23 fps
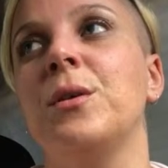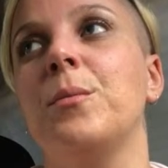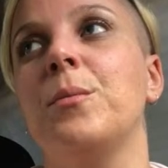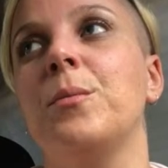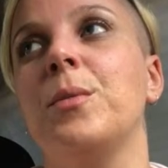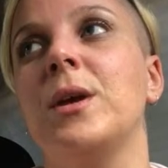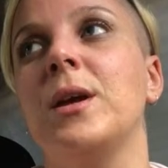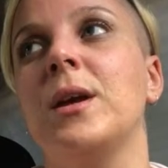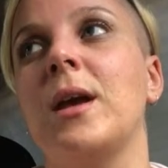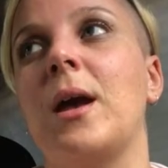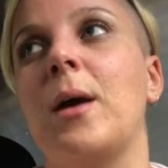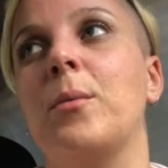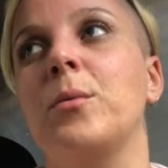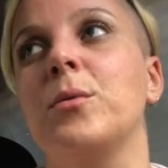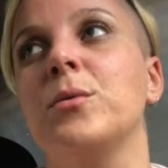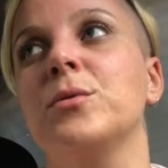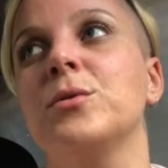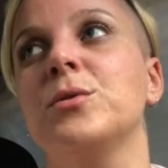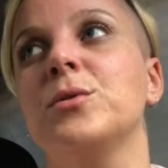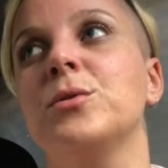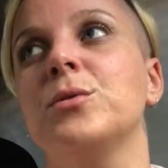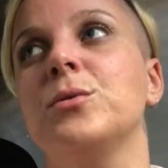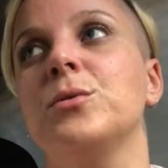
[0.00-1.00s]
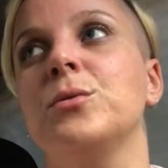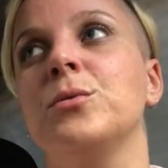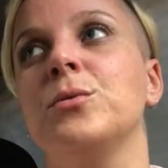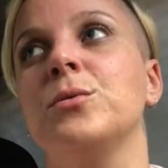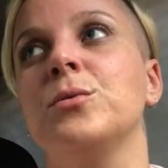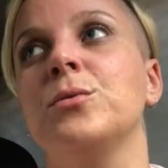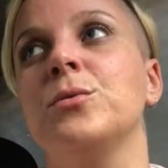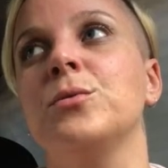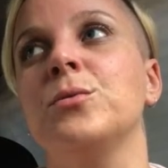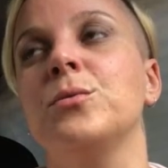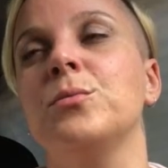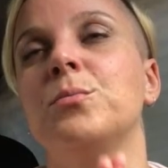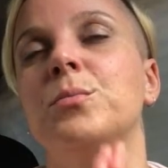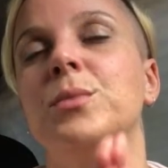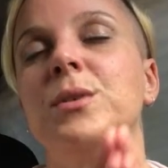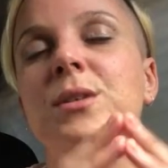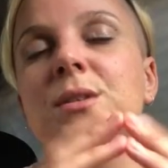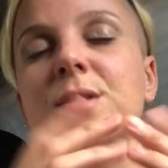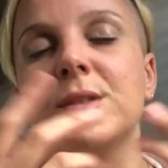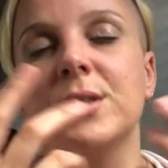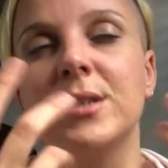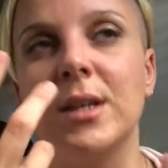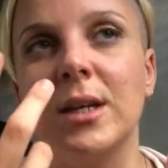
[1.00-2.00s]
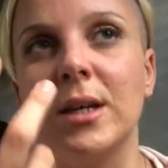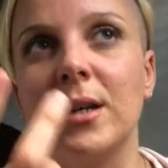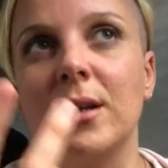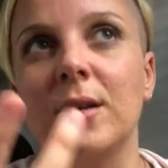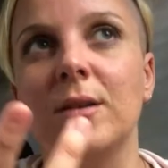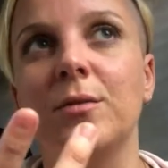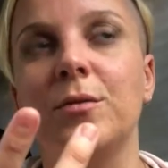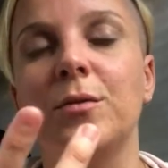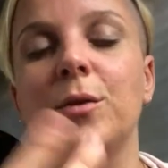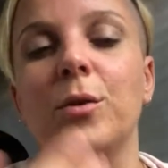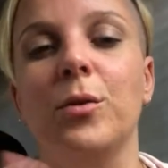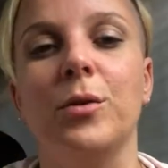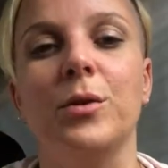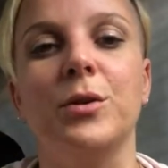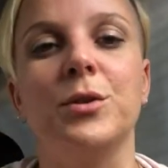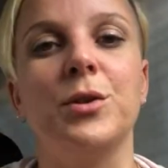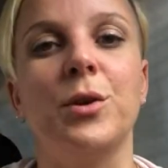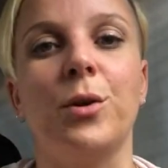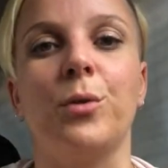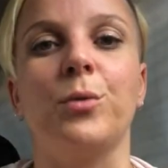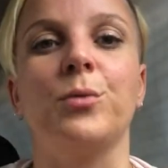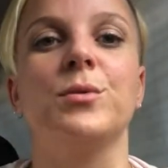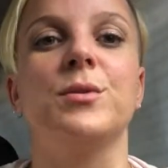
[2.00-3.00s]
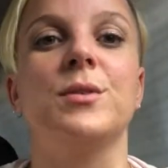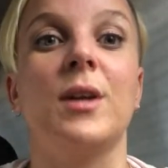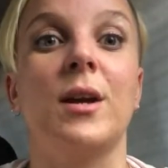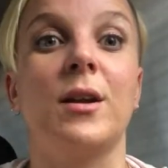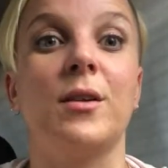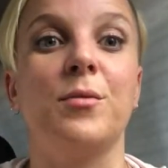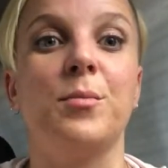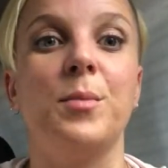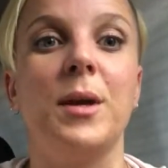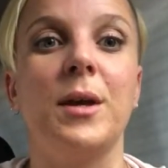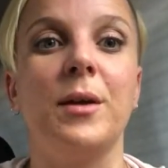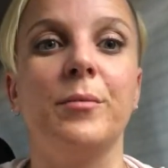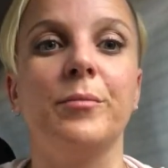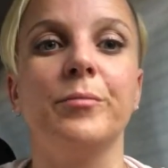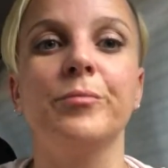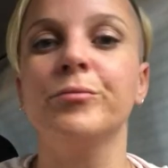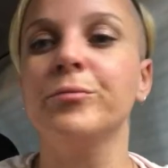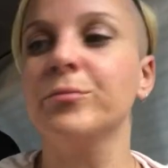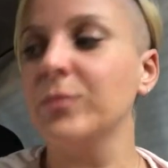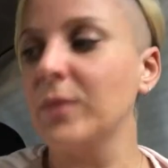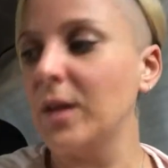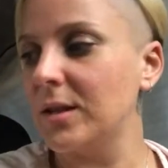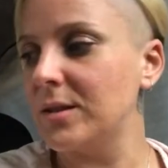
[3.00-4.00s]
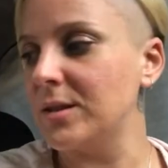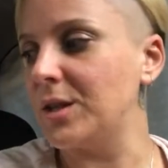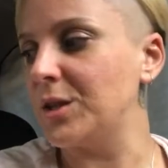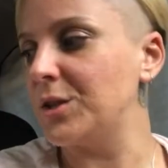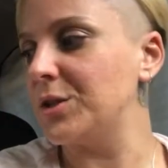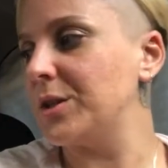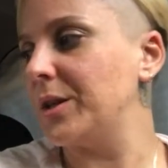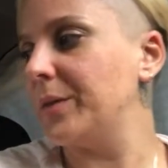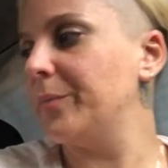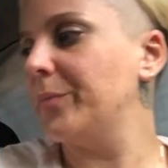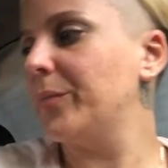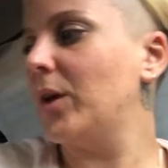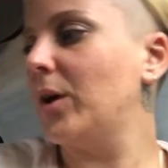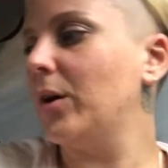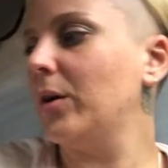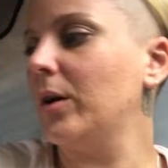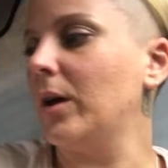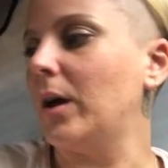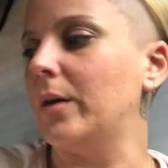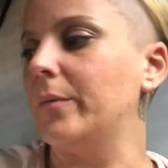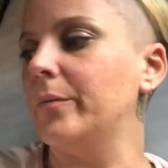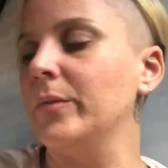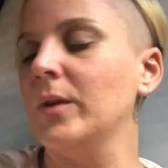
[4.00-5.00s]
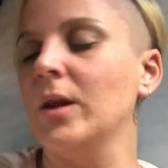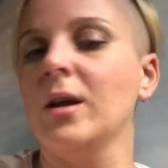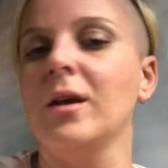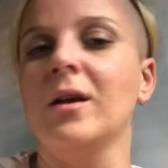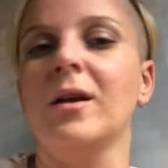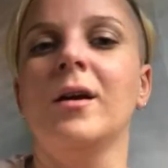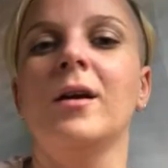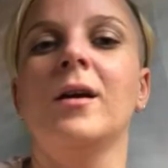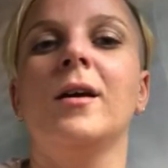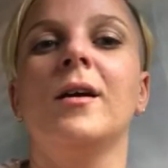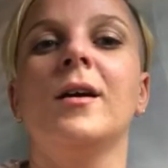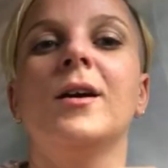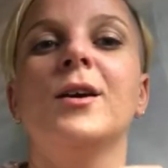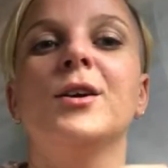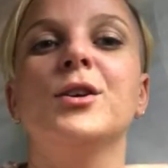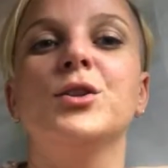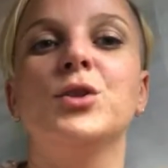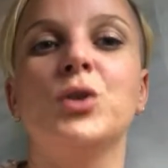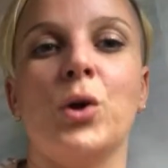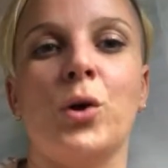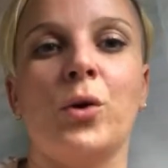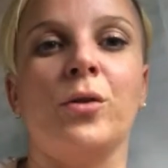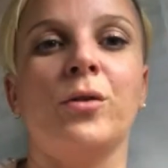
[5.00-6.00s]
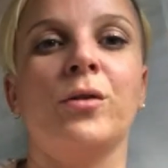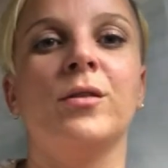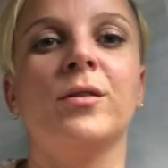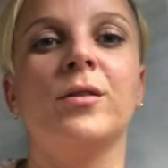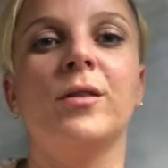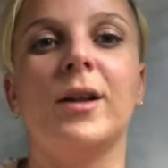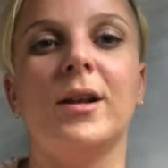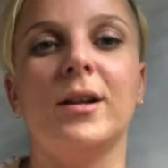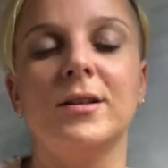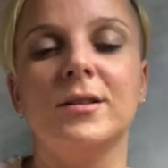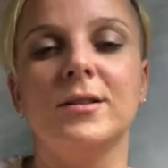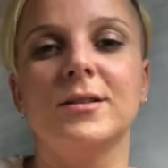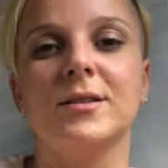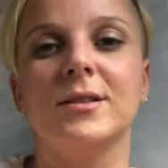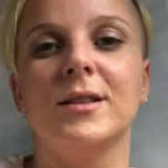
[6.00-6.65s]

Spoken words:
being able to perceive your internal state of being, essentially. Okay. So let us